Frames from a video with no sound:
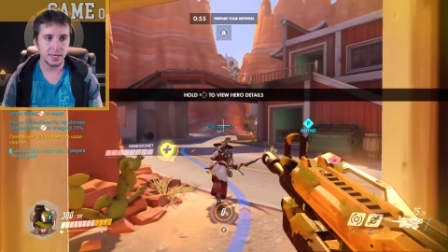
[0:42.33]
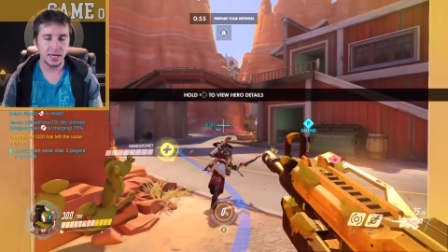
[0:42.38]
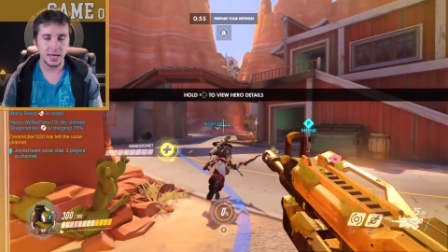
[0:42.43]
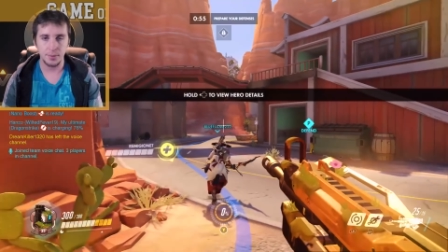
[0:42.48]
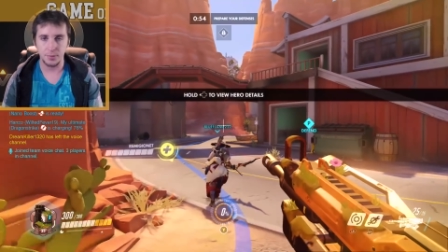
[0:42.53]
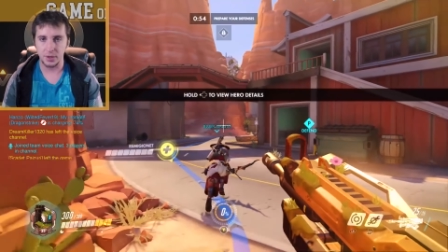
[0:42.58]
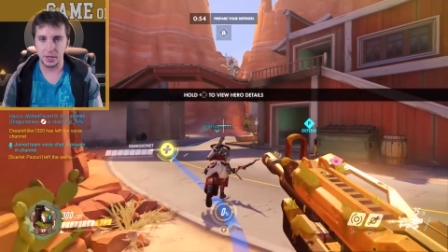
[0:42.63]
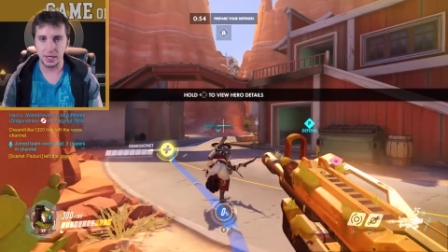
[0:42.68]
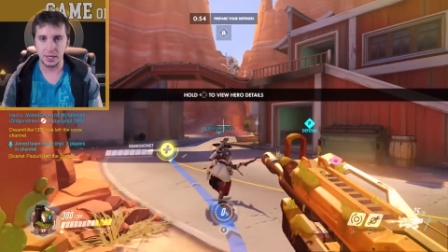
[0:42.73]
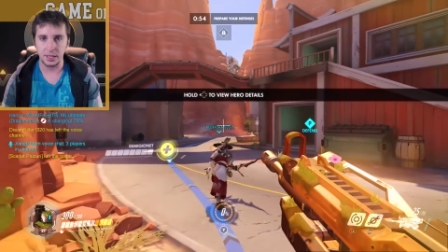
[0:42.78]

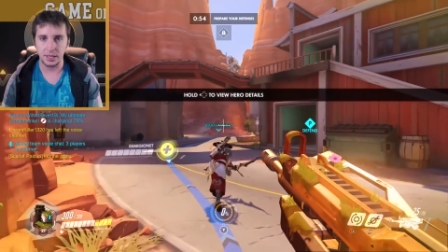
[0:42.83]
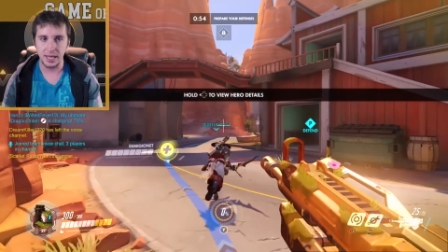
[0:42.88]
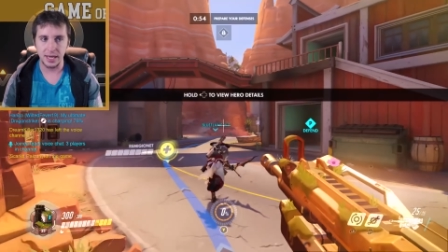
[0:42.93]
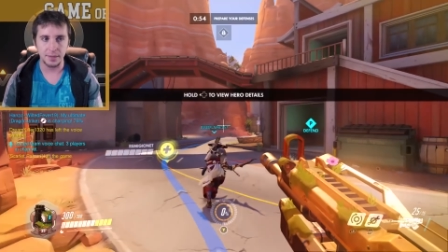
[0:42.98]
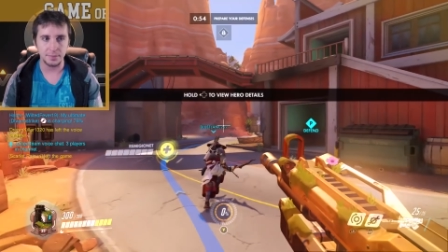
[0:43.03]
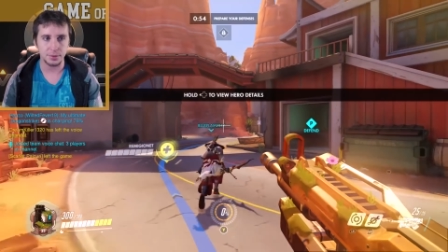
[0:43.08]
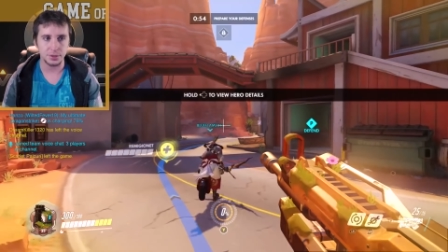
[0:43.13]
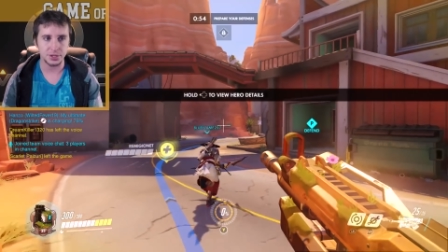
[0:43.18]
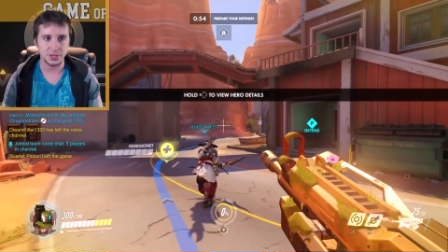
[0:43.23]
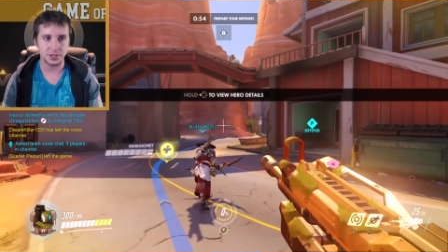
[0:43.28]
and we're going to let
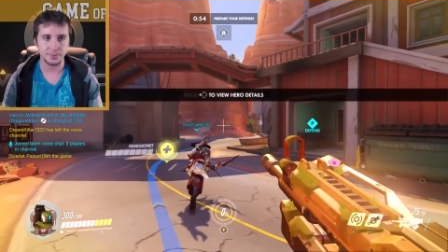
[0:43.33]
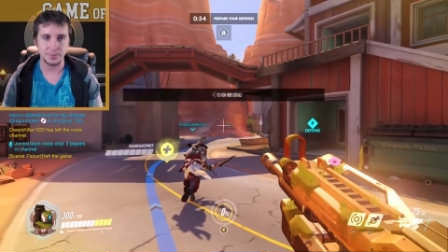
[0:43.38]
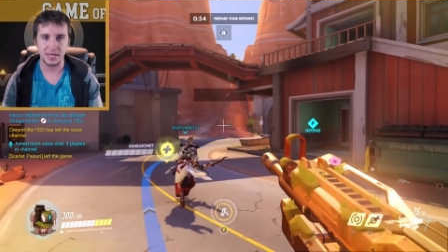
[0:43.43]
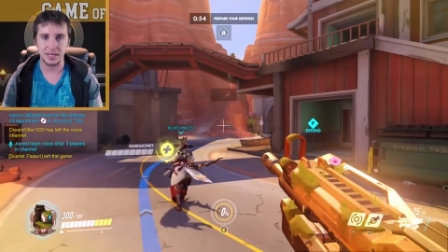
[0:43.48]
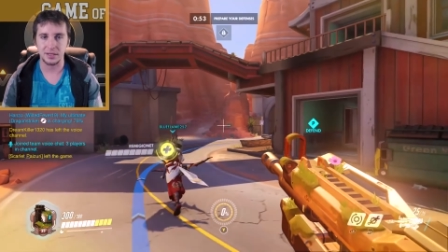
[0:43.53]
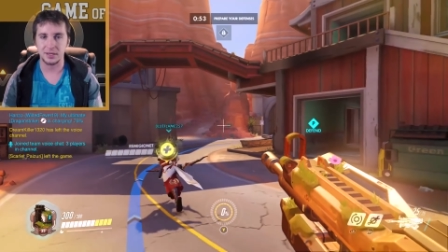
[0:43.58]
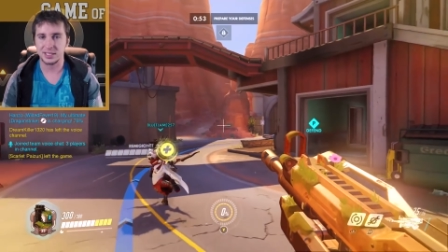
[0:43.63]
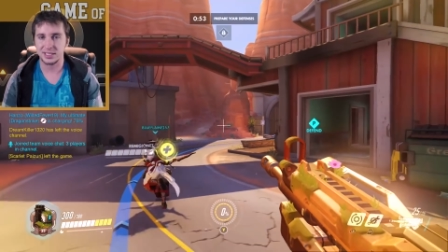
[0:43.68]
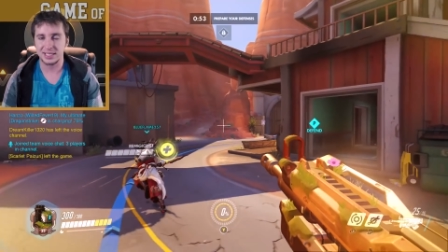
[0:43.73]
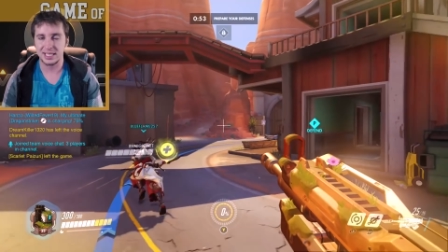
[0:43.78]
them push the
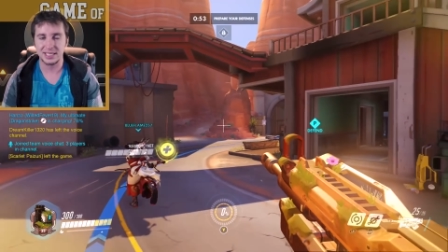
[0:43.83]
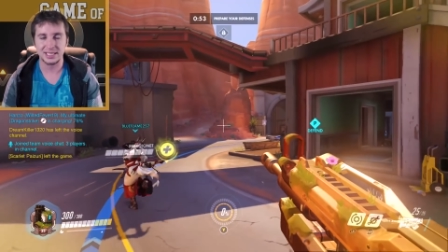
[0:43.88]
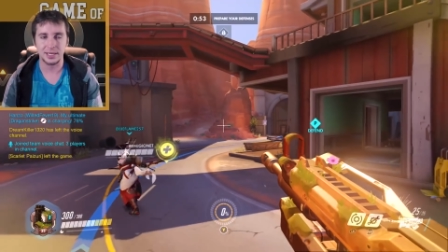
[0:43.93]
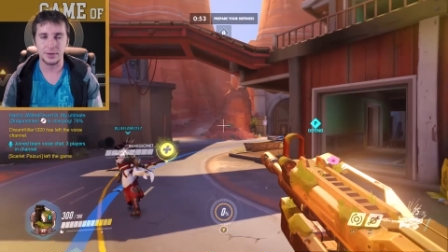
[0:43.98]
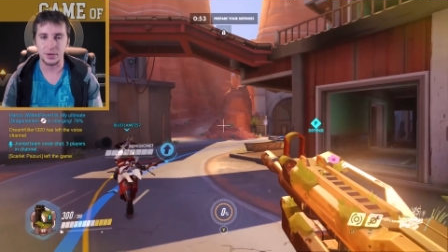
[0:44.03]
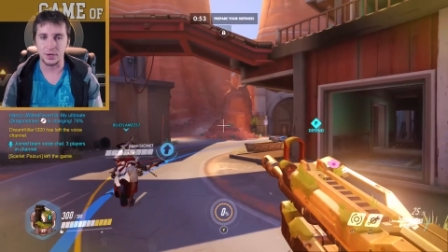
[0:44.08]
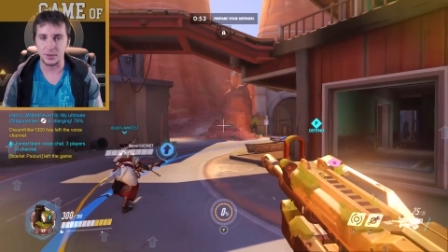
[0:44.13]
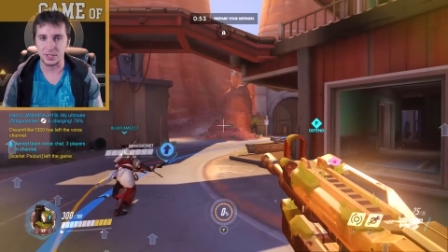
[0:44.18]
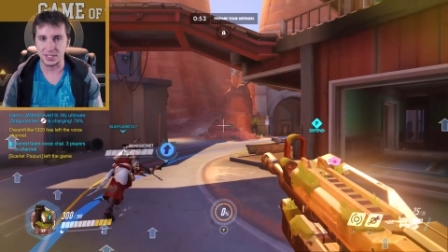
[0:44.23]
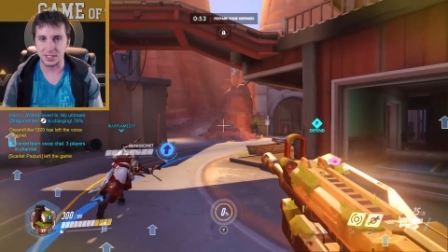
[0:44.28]
payload because that's how
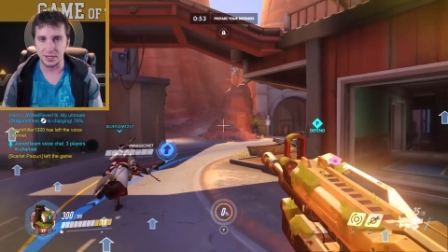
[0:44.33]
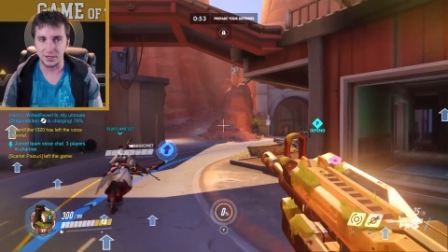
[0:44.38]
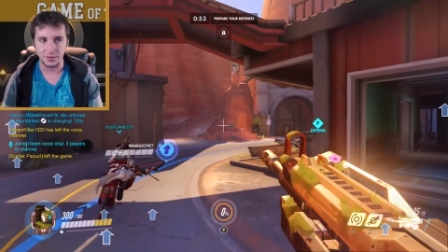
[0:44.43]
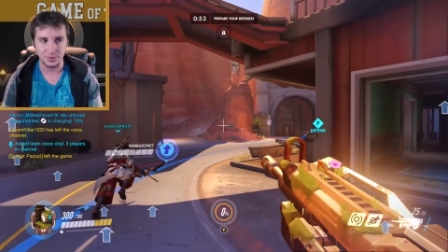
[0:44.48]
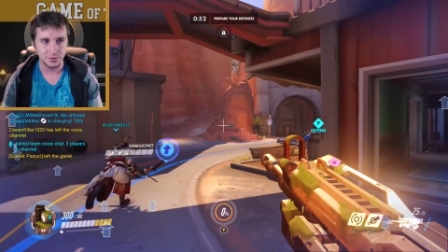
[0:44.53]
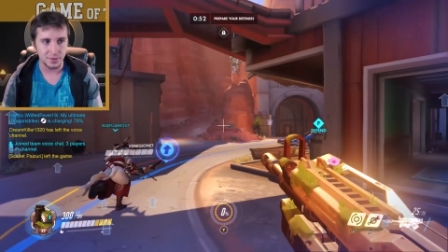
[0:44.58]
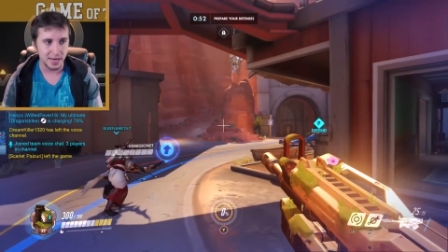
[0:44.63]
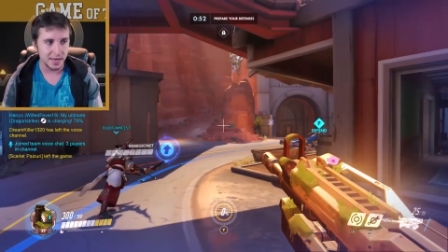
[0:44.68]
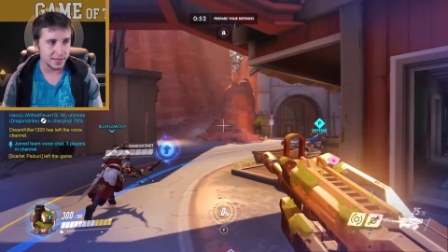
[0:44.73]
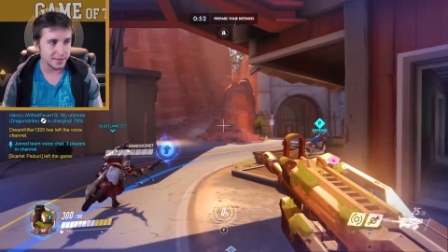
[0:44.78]
it always
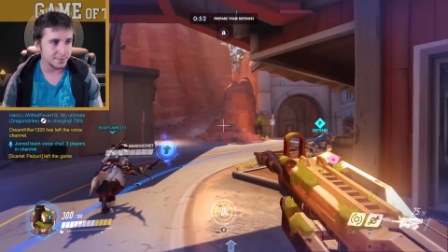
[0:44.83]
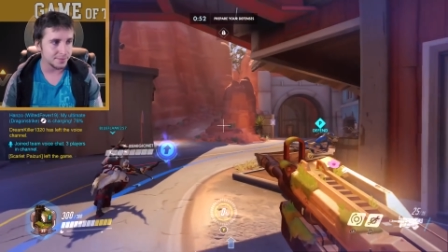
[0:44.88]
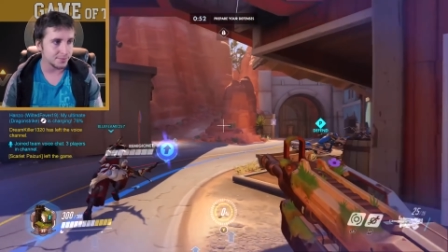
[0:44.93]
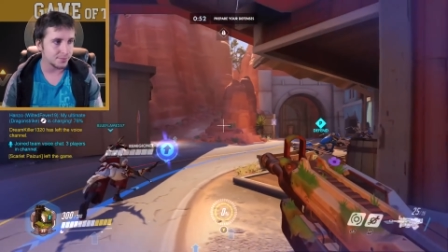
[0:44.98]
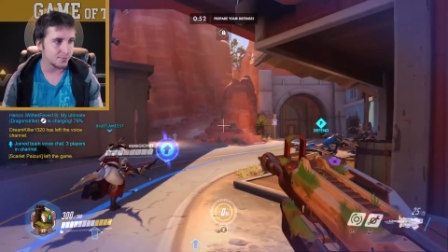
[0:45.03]
goes, right?